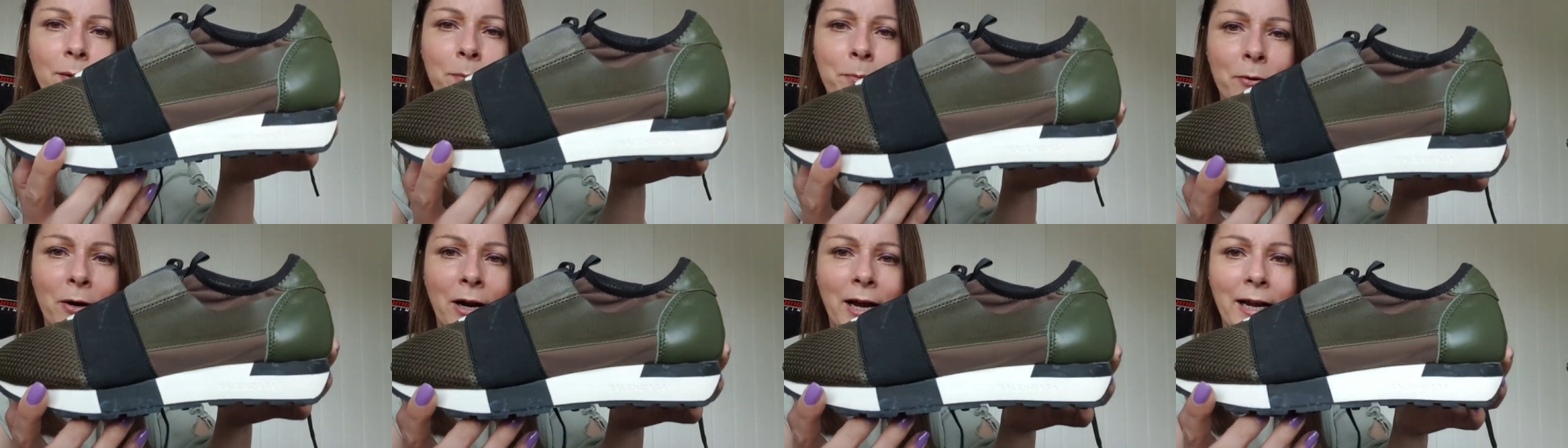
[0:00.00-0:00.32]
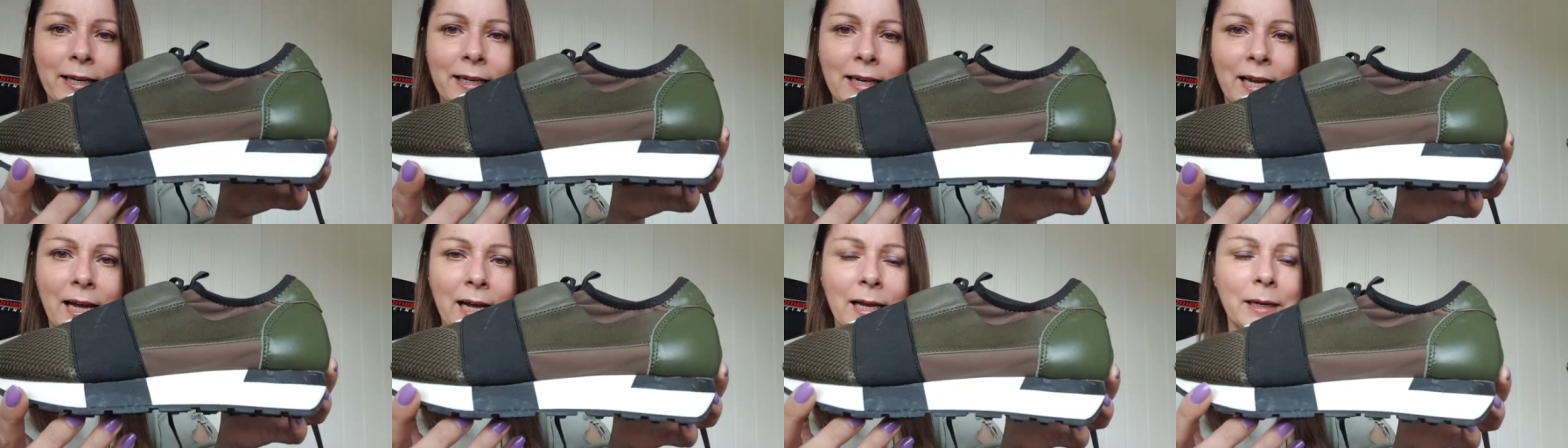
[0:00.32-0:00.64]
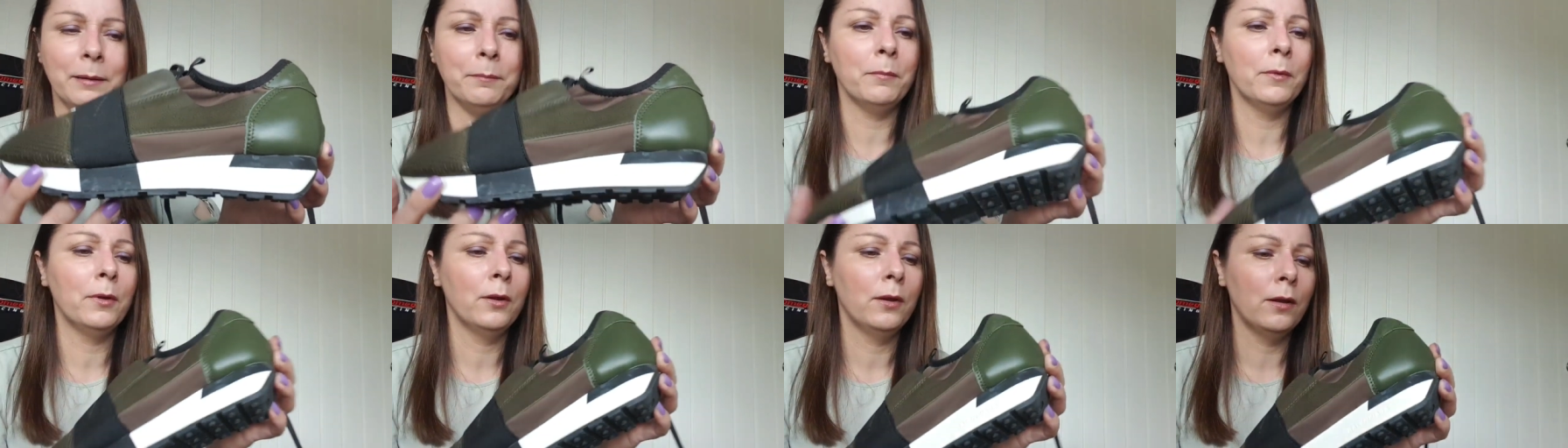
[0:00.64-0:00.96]
the brand
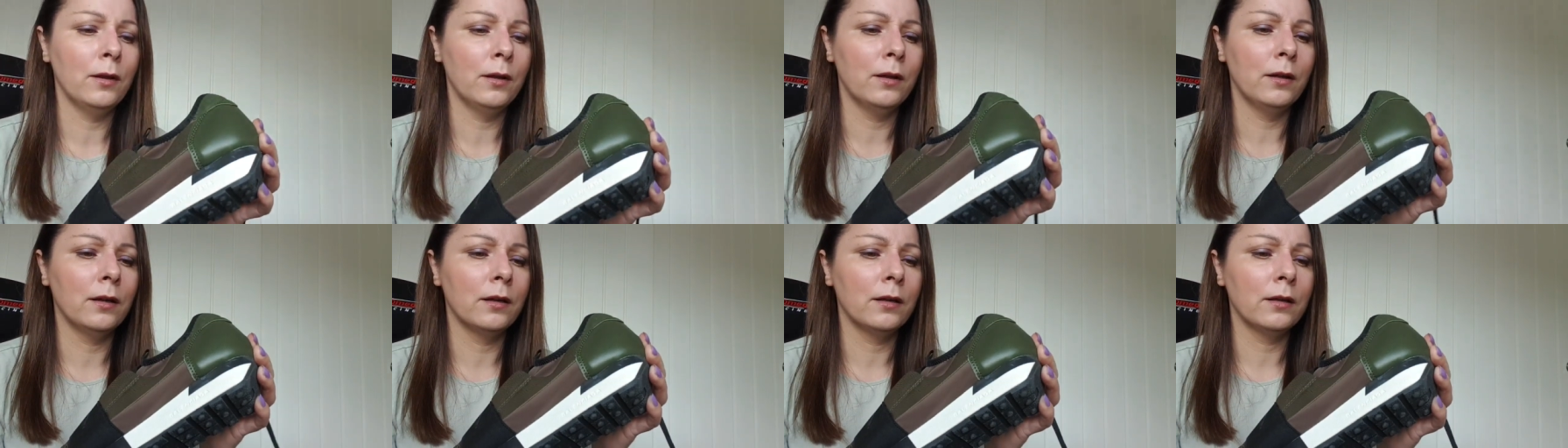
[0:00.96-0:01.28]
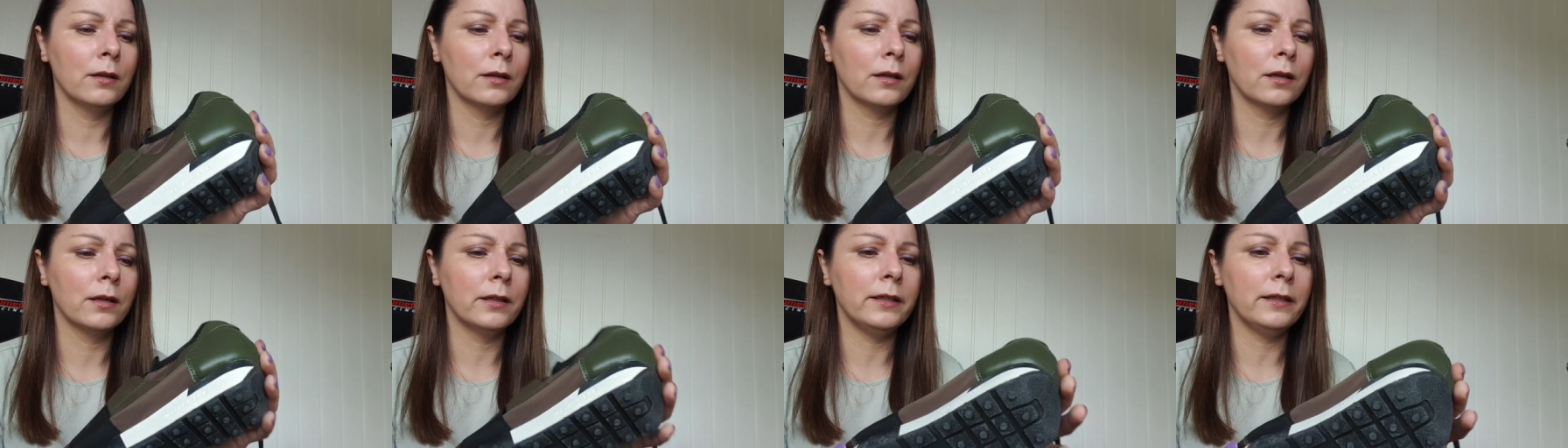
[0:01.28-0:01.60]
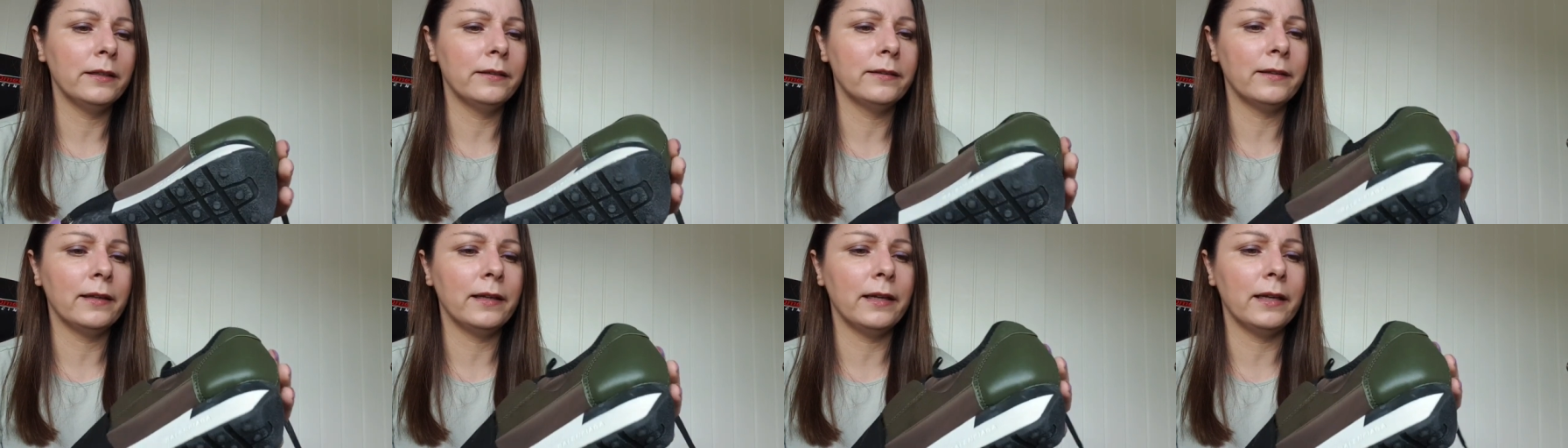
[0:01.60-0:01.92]
name. Can
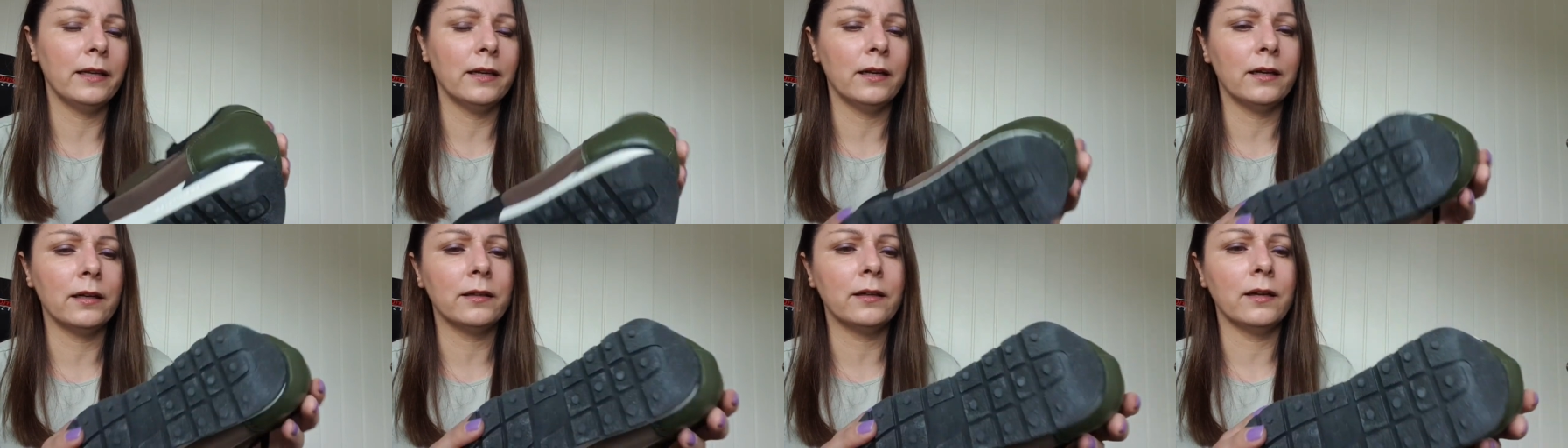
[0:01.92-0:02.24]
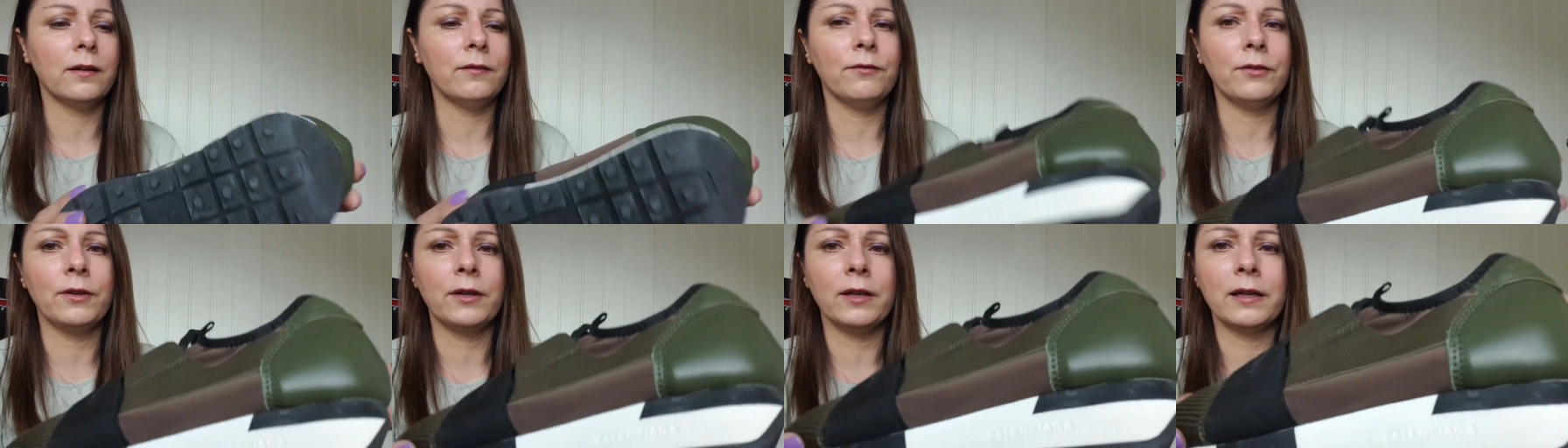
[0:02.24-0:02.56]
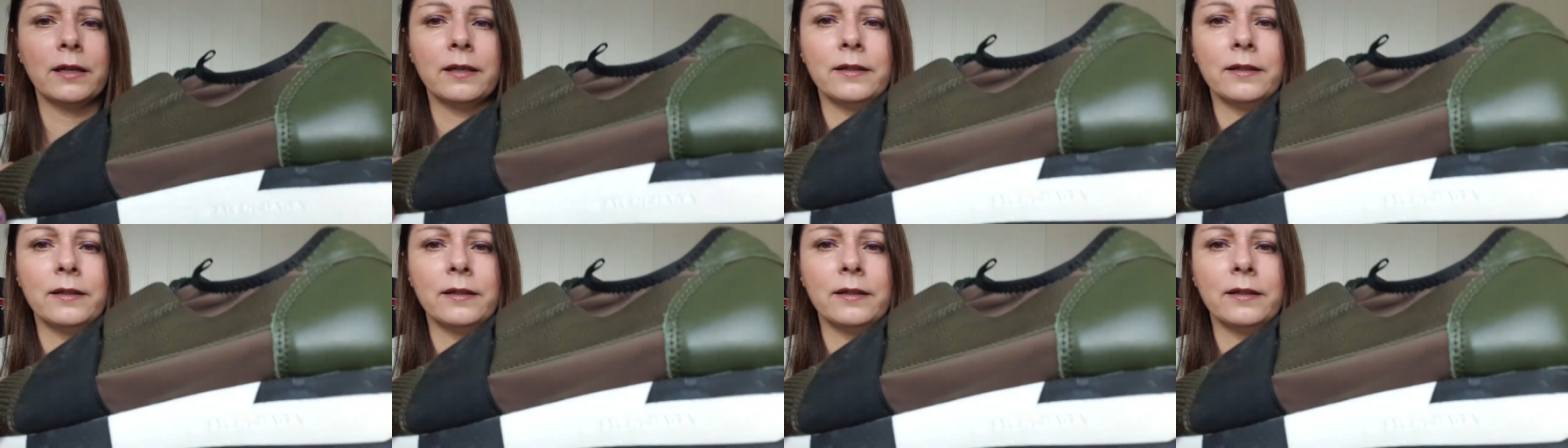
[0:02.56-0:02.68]
you see? I don't think